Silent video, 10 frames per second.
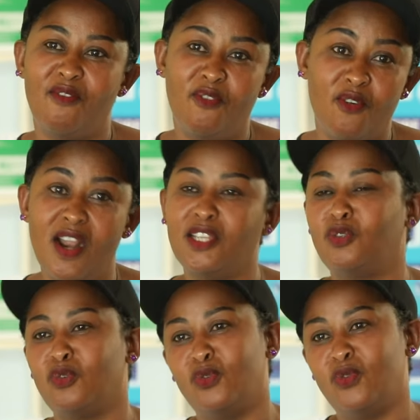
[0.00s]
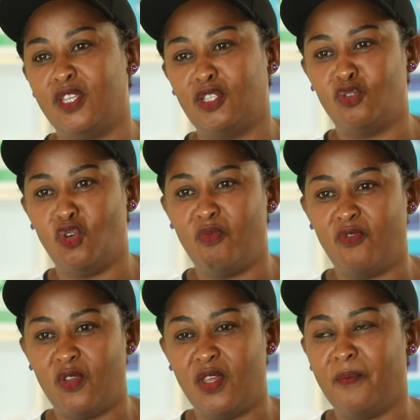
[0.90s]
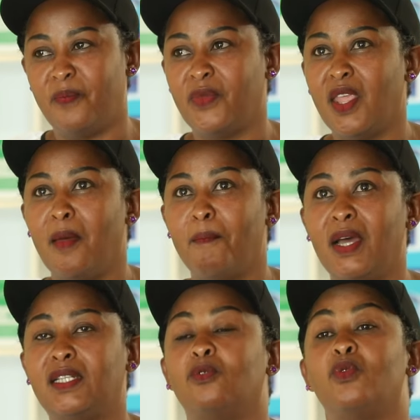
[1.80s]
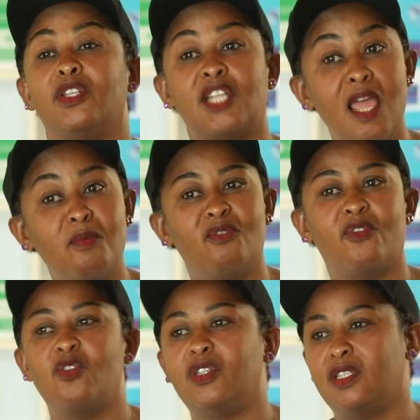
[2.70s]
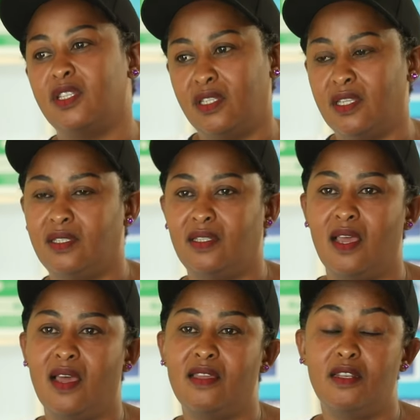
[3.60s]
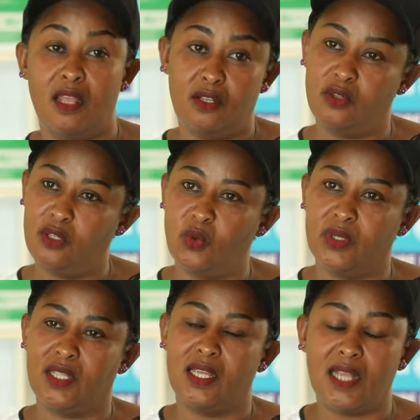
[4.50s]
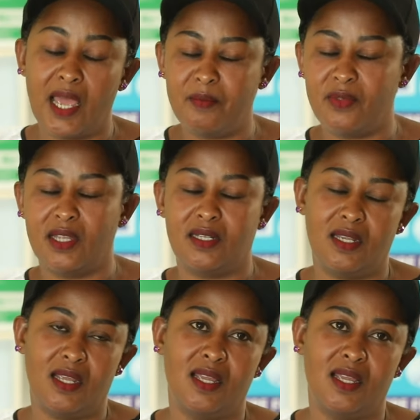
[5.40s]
for us to do this job for them. But with time, of course, this was a time that